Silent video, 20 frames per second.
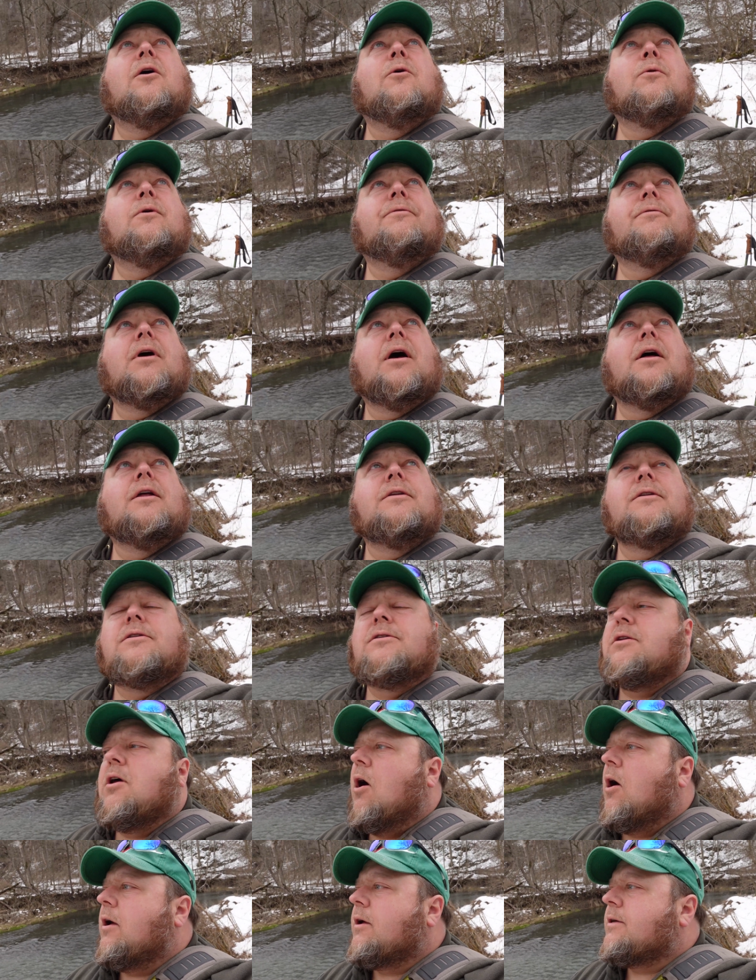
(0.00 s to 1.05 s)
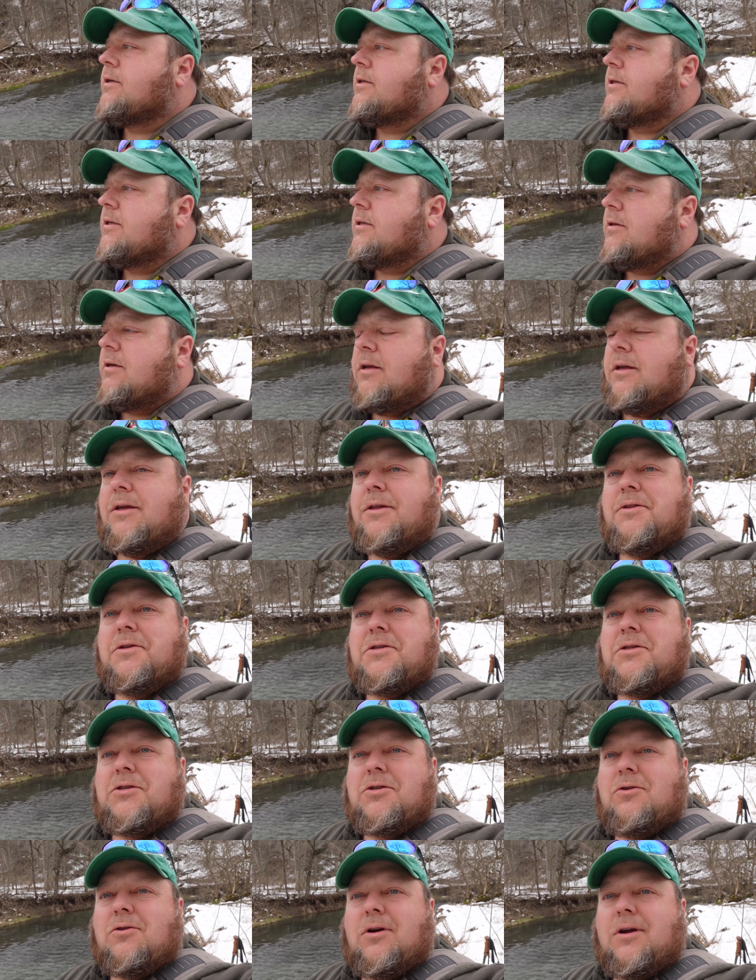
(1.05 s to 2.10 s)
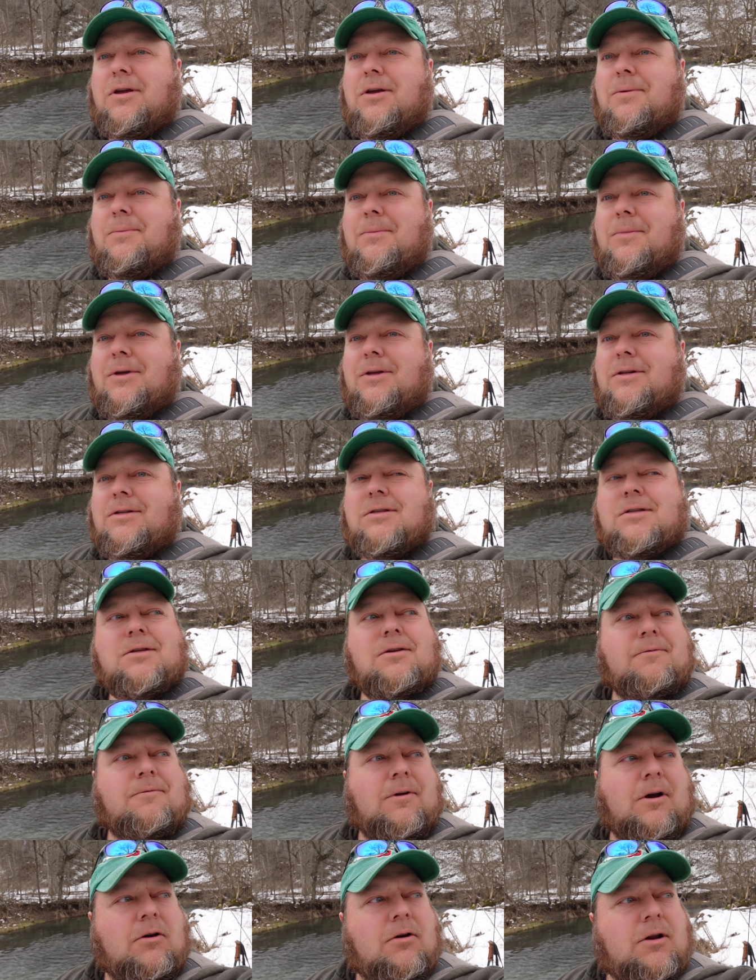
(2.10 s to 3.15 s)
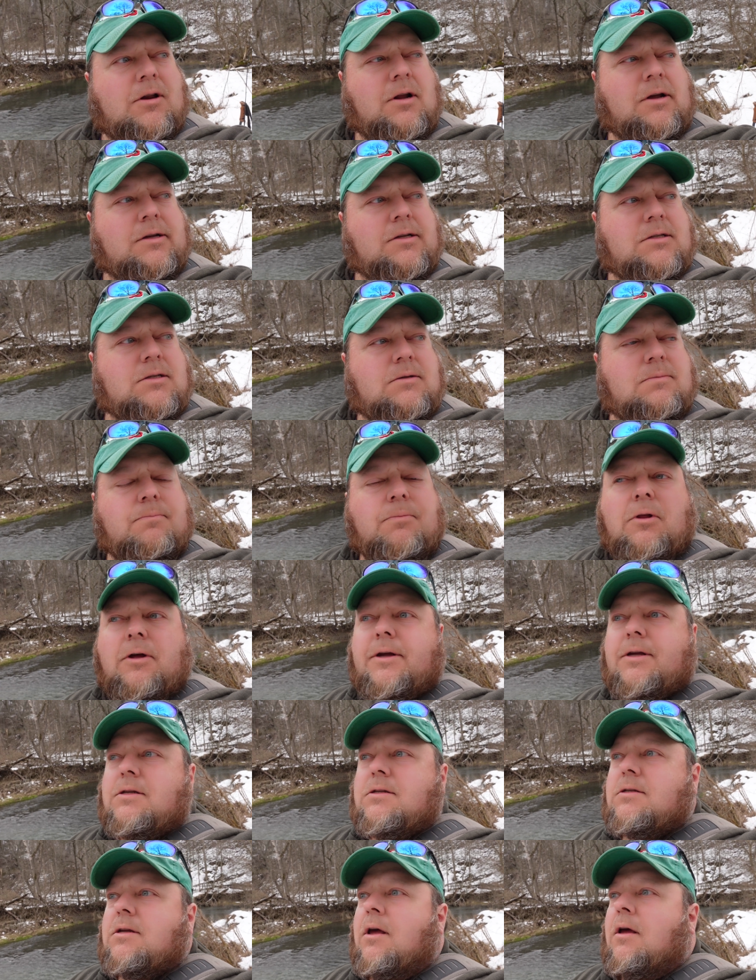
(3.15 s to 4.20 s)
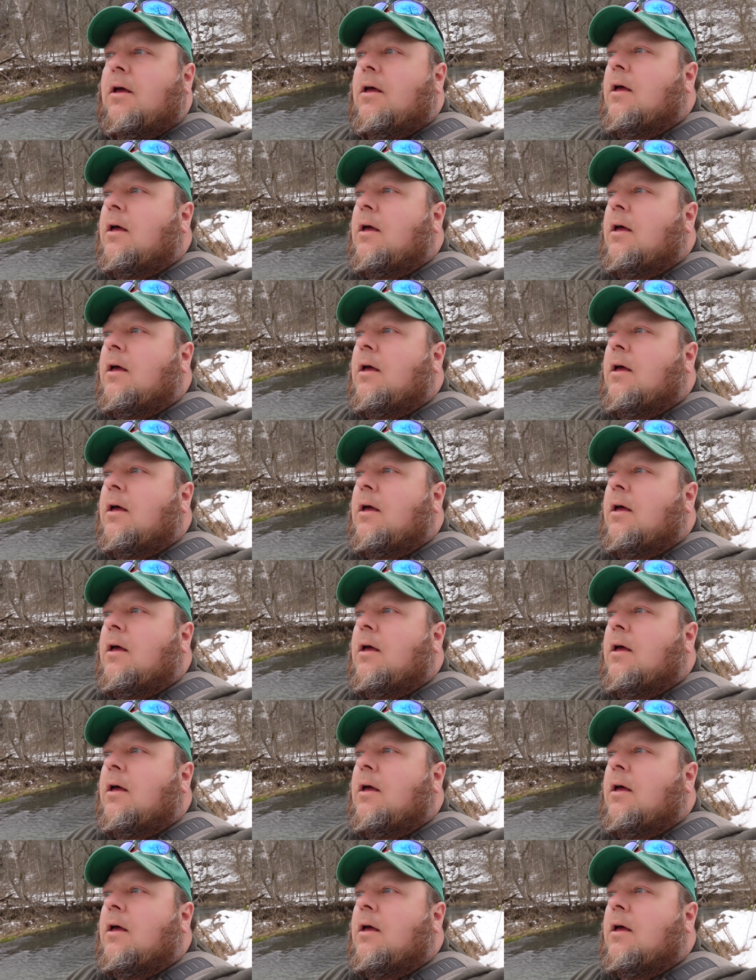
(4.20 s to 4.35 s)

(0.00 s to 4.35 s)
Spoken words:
We've got ducks in the stream. It's a very nice place.